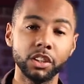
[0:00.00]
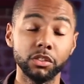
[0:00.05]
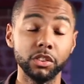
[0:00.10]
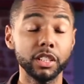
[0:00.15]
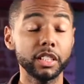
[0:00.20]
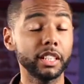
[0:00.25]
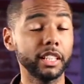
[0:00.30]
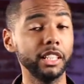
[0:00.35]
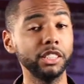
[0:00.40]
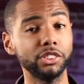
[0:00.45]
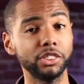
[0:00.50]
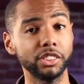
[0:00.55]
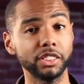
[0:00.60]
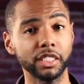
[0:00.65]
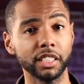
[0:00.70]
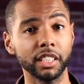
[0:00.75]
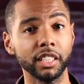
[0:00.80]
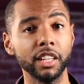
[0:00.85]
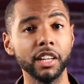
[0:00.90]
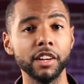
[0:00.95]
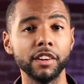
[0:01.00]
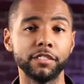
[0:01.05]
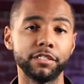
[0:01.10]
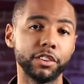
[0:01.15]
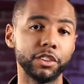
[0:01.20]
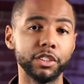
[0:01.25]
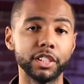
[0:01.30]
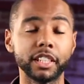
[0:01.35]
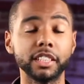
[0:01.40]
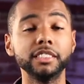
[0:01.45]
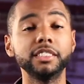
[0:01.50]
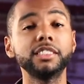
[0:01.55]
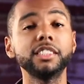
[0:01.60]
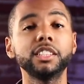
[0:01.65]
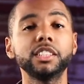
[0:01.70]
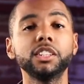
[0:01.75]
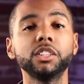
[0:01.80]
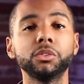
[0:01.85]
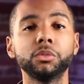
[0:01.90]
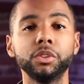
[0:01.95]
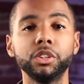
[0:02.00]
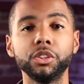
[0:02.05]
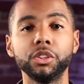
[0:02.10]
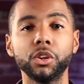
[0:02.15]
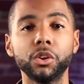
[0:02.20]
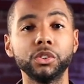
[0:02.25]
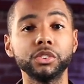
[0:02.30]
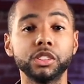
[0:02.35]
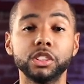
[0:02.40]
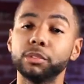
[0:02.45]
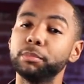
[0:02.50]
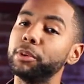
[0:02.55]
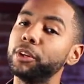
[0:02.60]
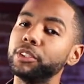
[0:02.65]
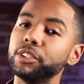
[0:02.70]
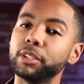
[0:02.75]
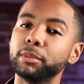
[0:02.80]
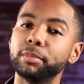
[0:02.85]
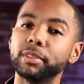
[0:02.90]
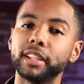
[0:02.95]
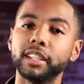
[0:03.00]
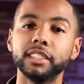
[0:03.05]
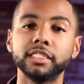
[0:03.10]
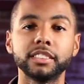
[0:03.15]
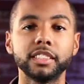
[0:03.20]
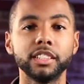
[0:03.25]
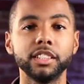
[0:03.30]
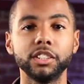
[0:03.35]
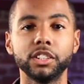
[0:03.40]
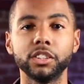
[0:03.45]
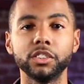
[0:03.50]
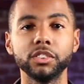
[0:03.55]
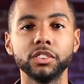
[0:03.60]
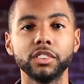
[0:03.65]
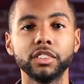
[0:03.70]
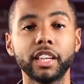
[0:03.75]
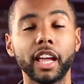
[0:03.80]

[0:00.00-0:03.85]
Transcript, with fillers: really interesting for you to consider when you go into the polling place and, you know,